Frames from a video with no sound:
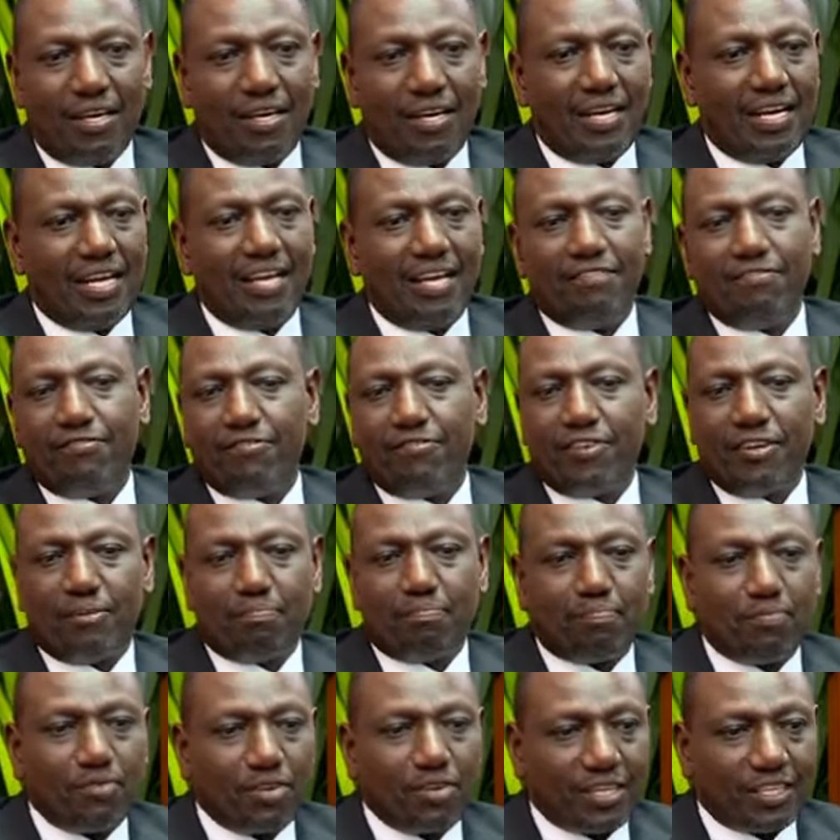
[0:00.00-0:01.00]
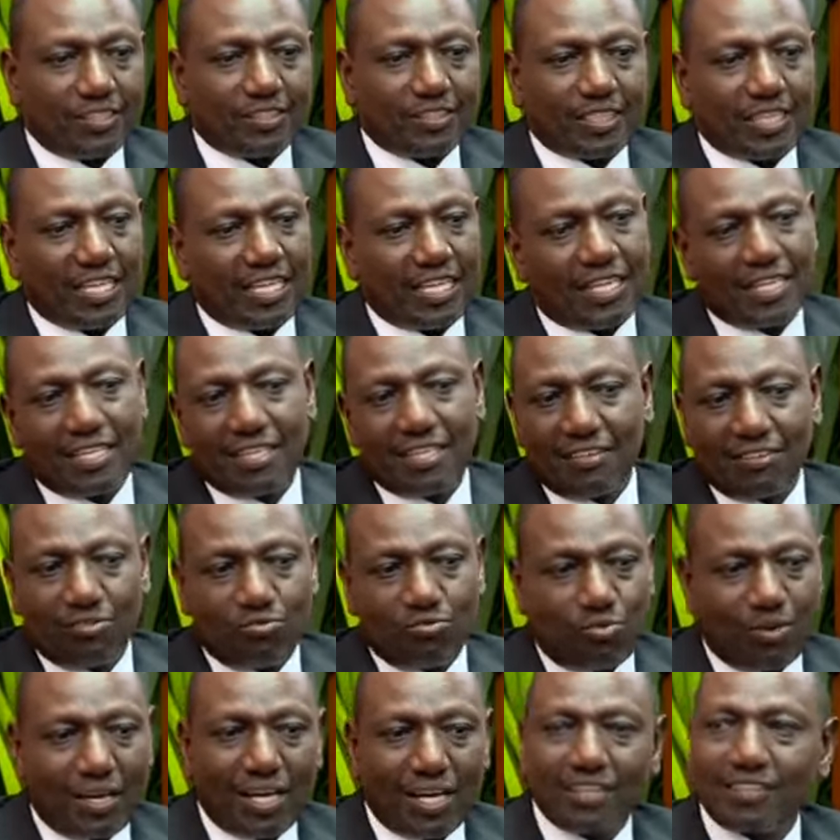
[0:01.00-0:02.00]
and everybody said,
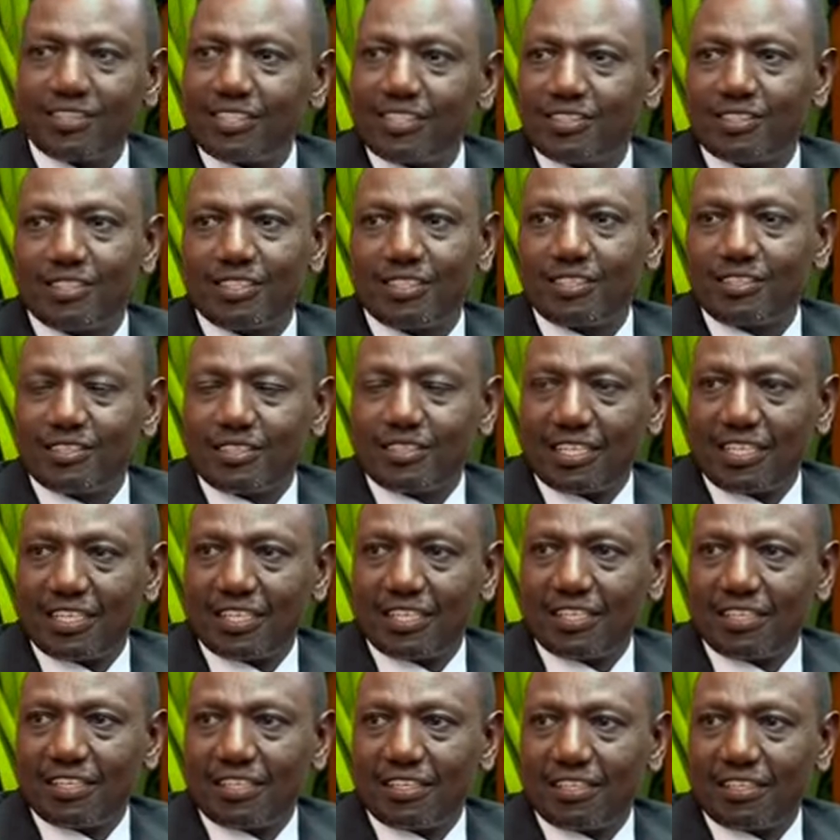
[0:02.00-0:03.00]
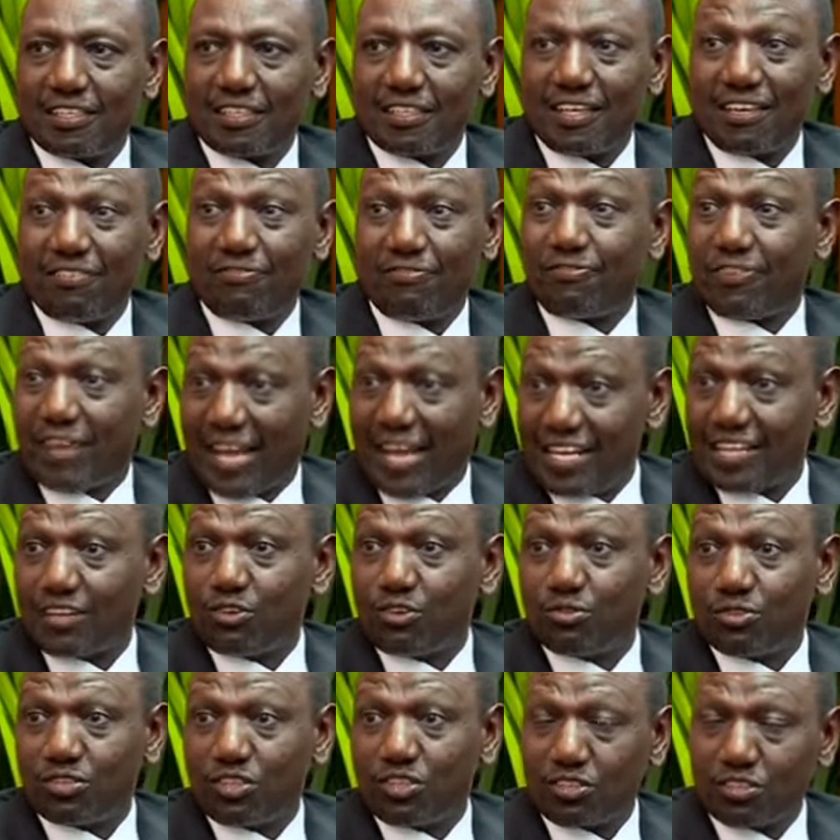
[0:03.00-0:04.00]
well, this is a, a, fairly
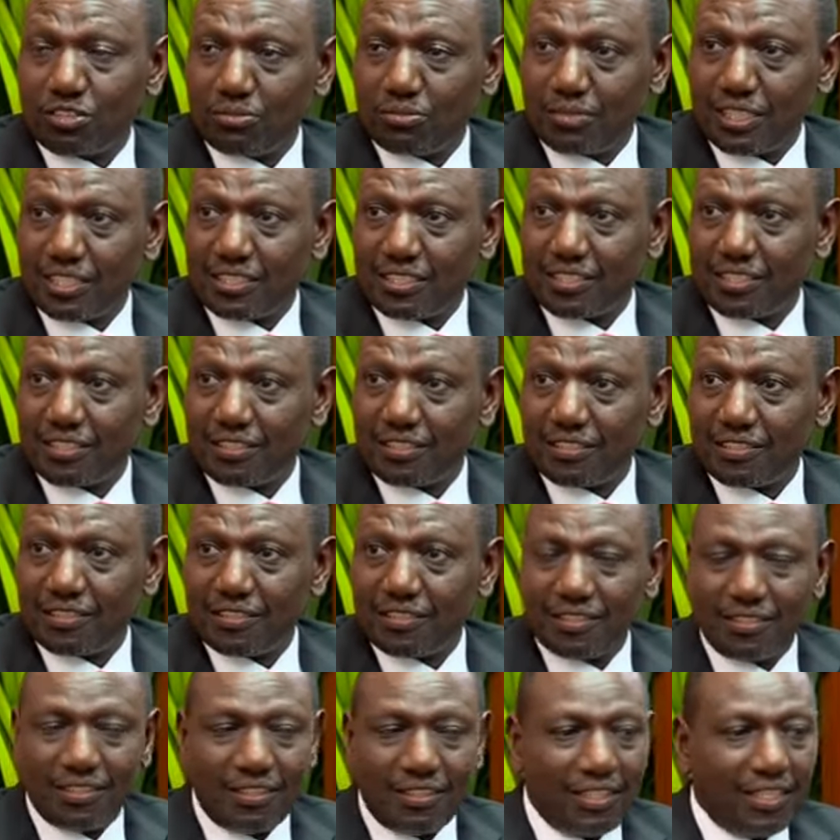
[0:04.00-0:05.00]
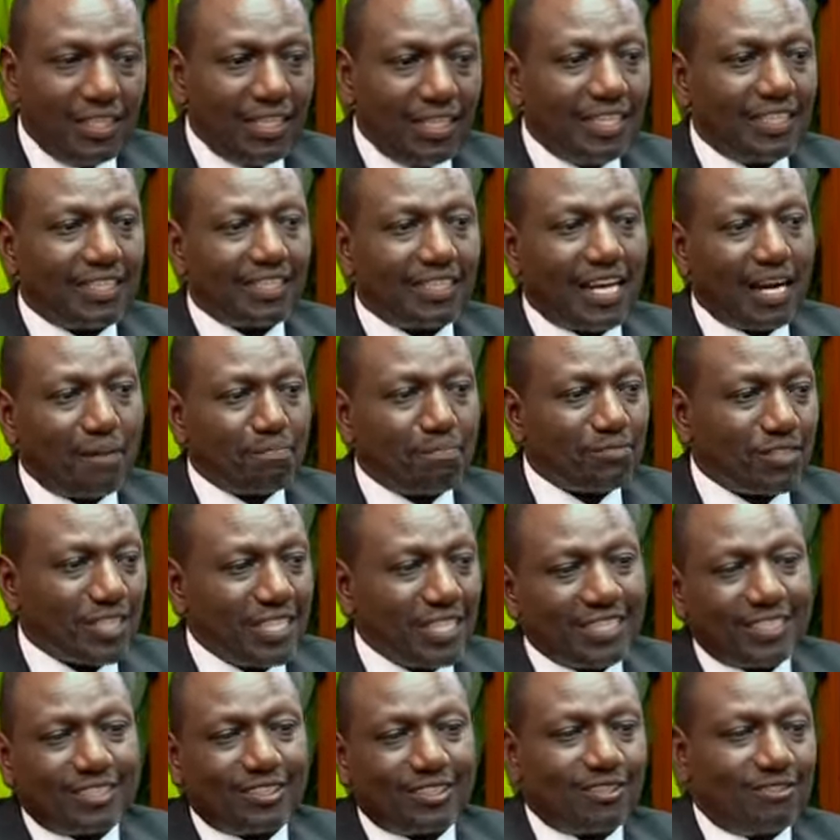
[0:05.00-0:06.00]
good document. It
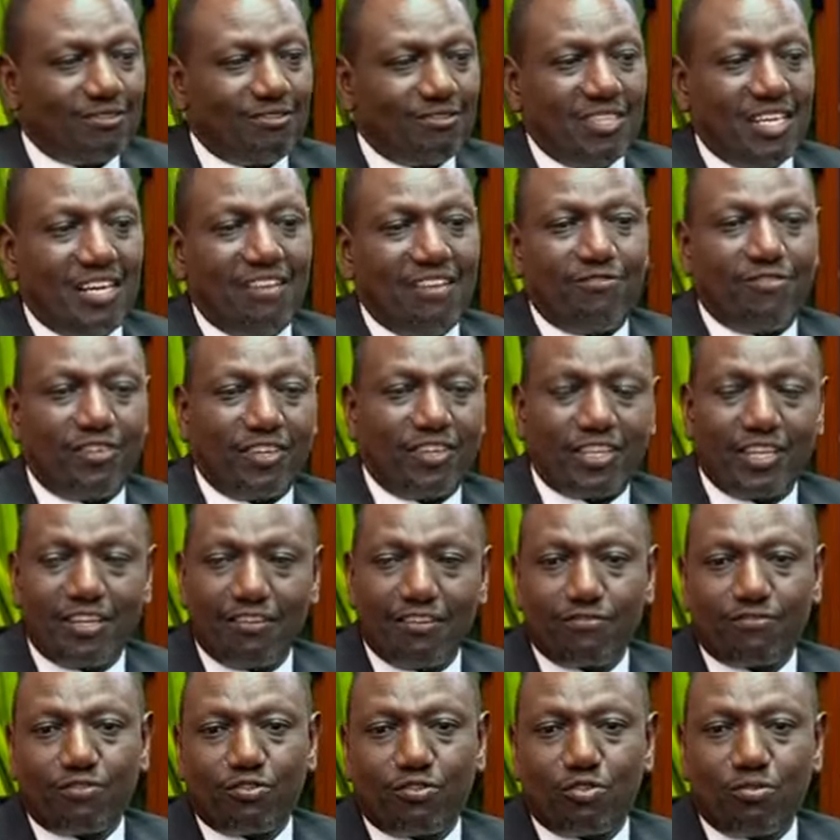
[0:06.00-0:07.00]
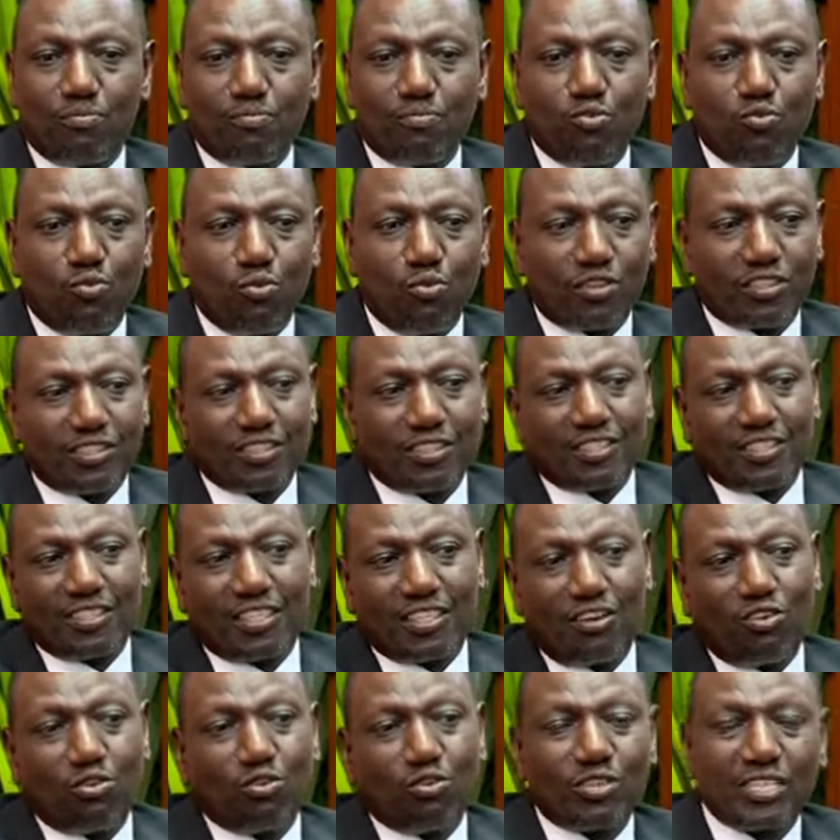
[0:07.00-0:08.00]
captures everything from what
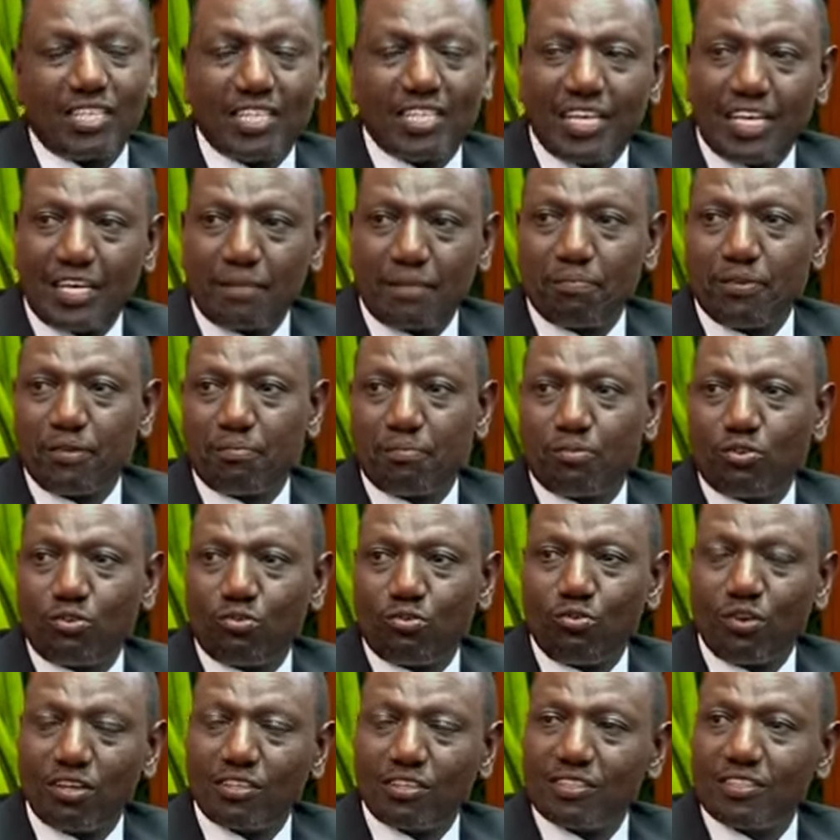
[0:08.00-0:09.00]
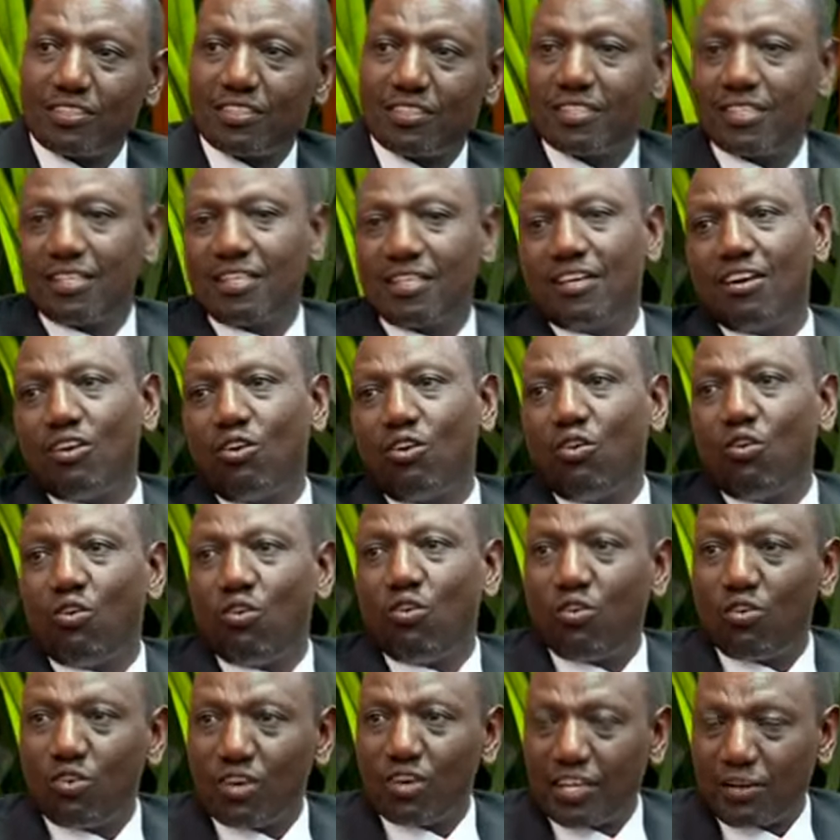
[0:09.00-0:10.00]
the ordinary people want
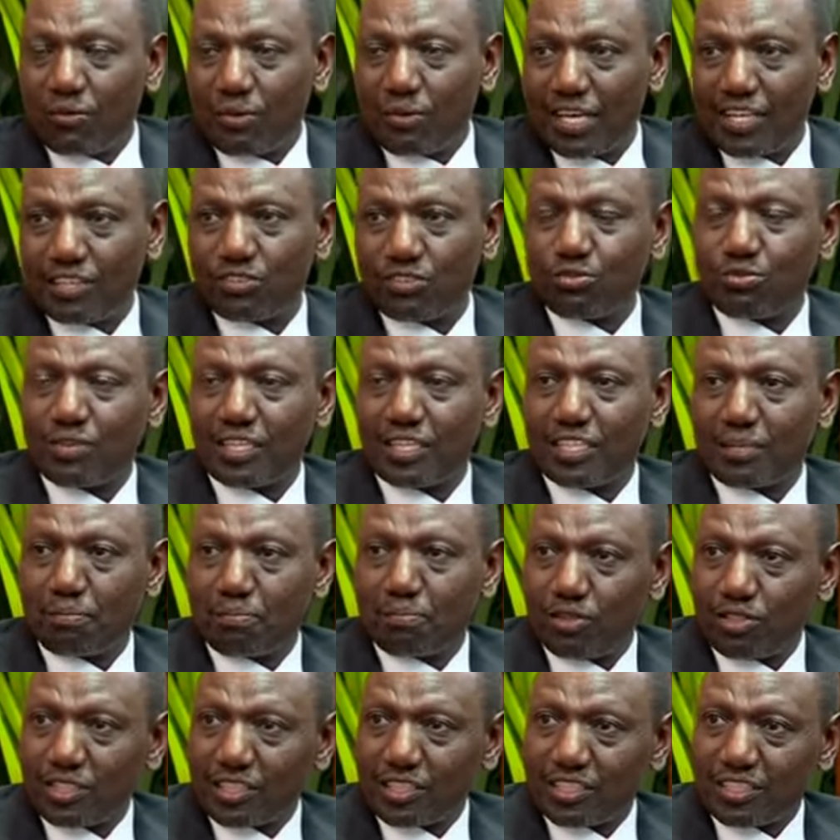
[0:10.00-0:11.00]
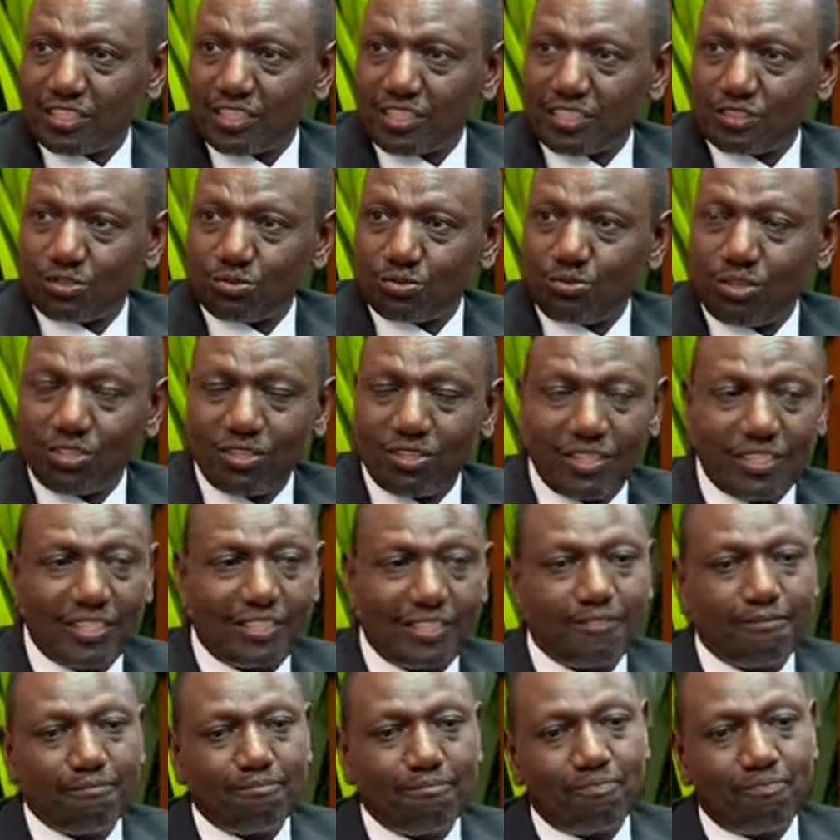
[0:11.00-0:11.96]
all the way to what the politicians want.